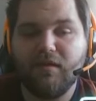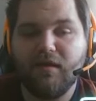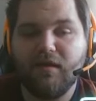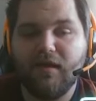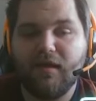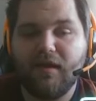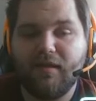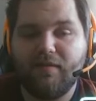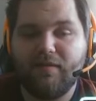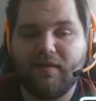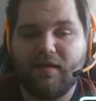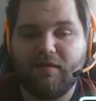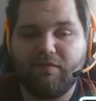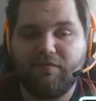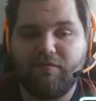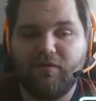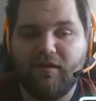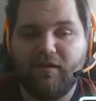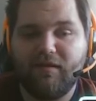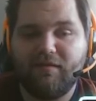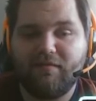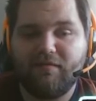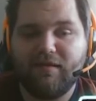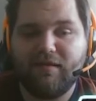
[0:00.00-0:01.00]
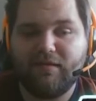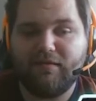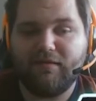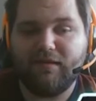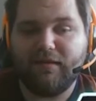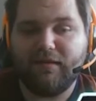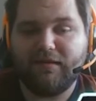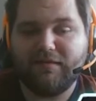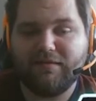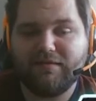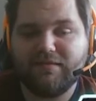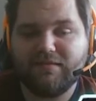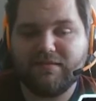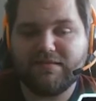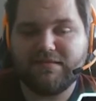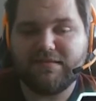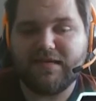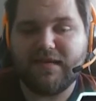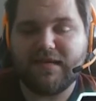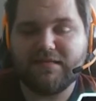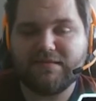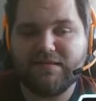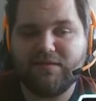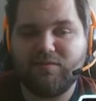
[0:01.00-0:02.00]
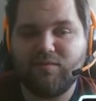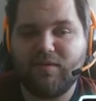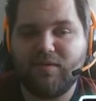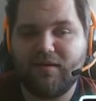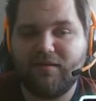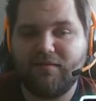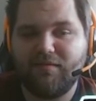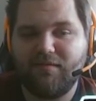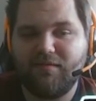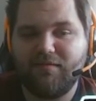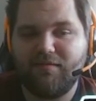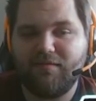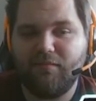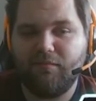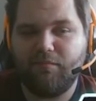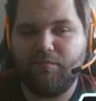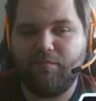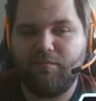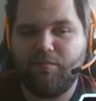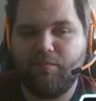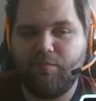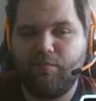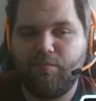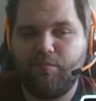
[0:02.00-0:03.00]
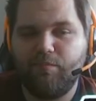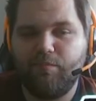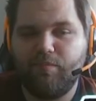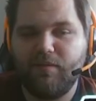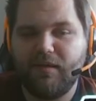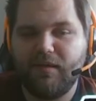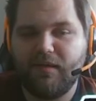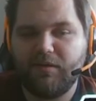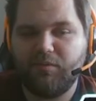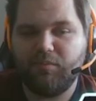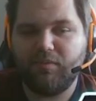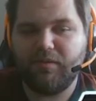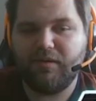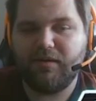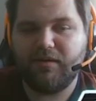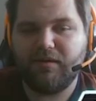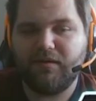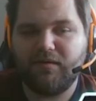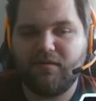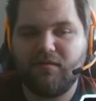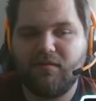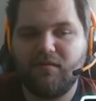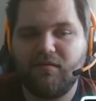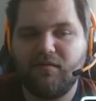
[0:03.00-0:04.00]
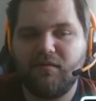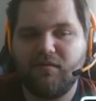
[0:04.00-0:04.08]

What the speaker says: And therefore, as I said, like sizing wise, it's a bit weird,